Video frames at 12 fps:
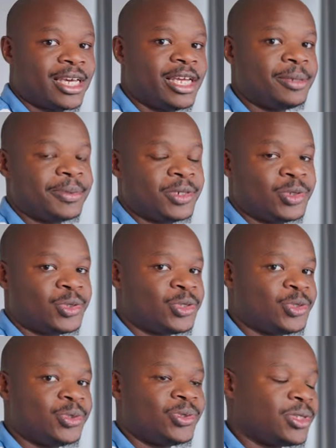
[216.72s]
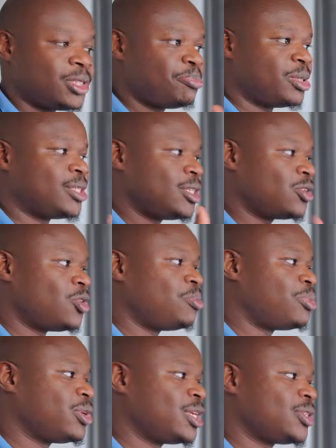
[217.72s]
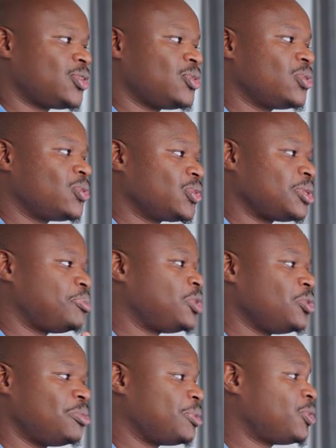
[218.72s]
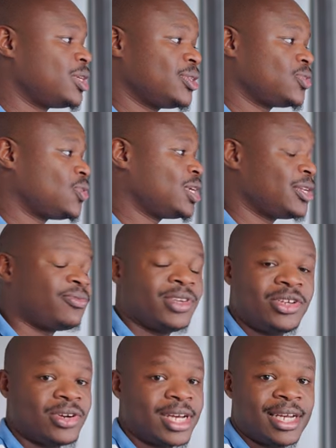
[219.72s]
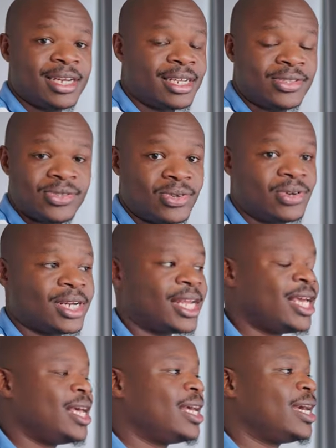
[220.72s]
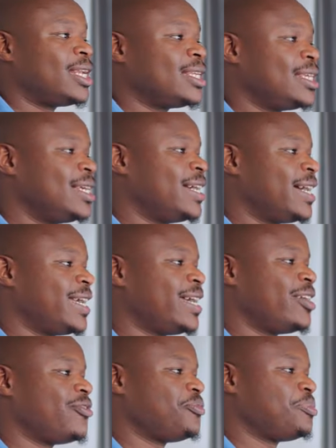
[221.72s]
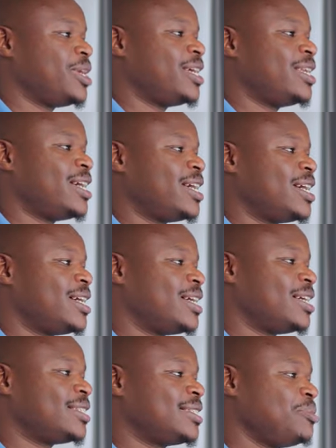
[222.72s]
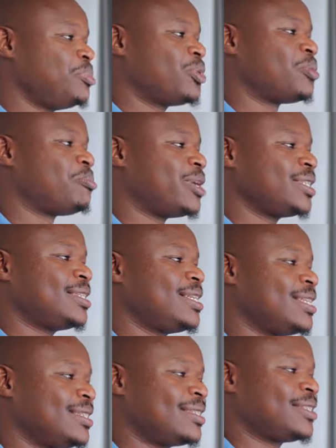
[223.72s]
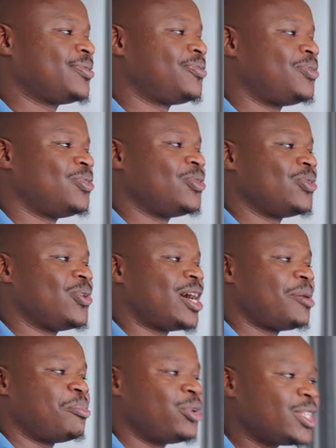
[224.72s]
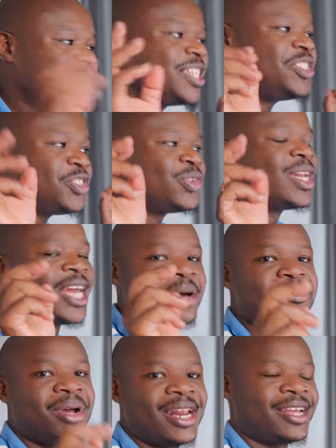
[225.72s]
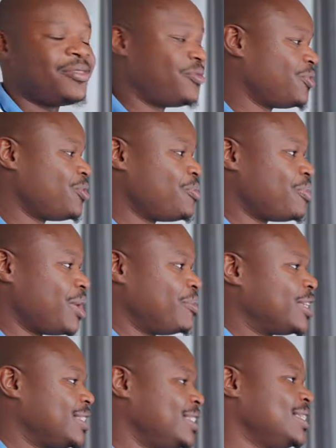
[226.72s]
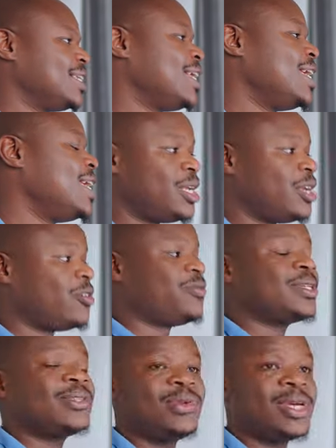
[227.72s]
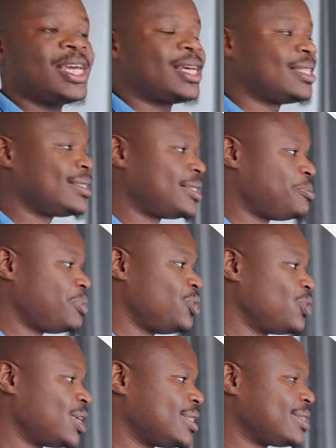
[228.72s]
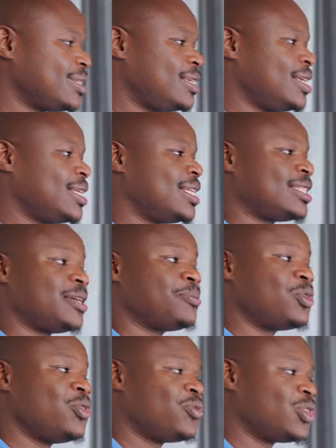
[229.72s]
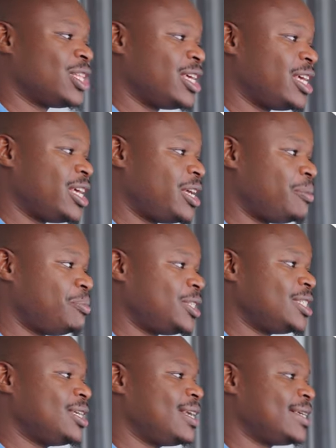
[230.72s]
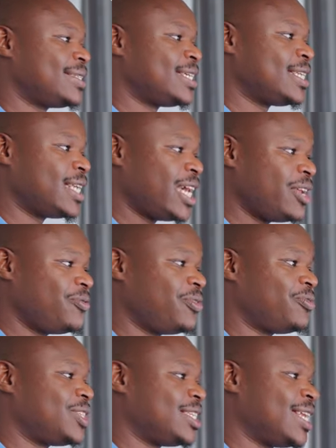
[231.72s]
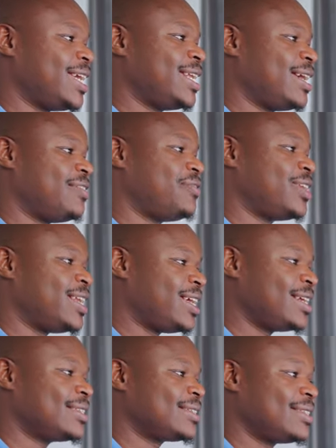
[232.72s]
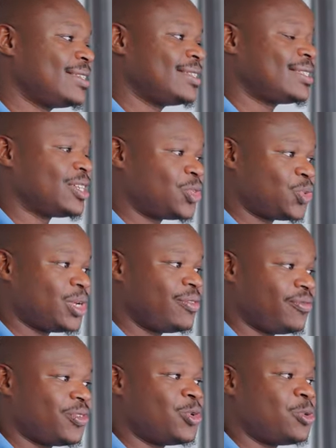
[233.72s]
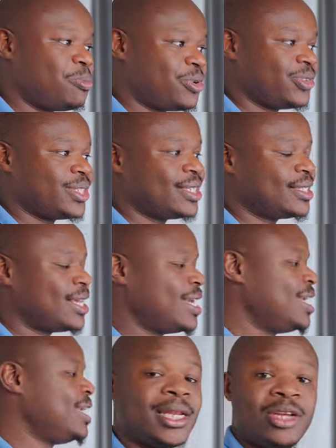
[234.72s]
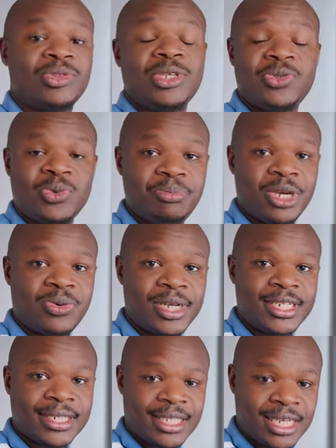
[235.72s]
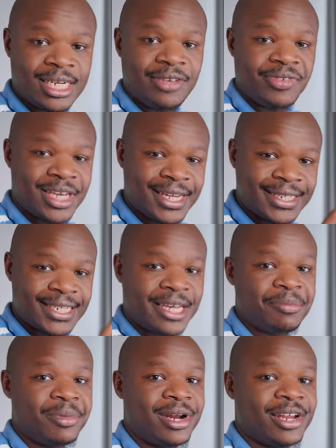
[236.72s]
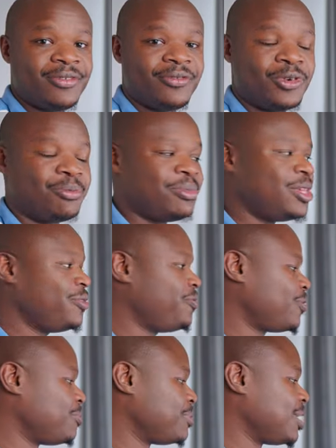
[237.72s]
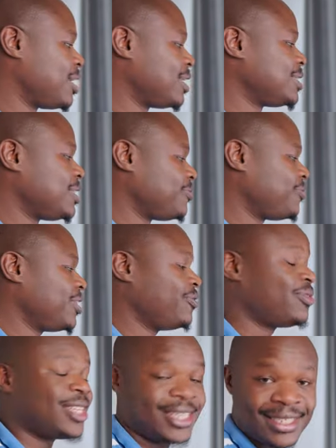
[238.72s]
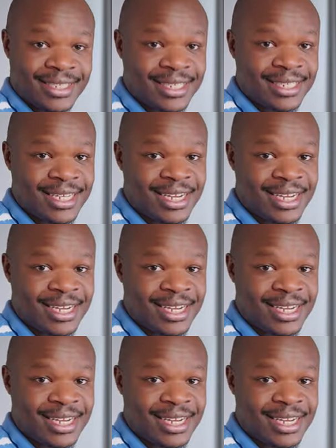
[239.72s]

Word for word: helps you to choose P C components, you know, C P U, memory, storage, video card, and so on. And here I have made a simple part list for a potential upgrade for my machine. Now, first looking at the C P U, you can see here that I'm going for the A M D Ryzen nine fifty-nine hundred X. This is a twelve core processor. Now, this would be quite a significant upgrade for me from the Ryzen five thirty-six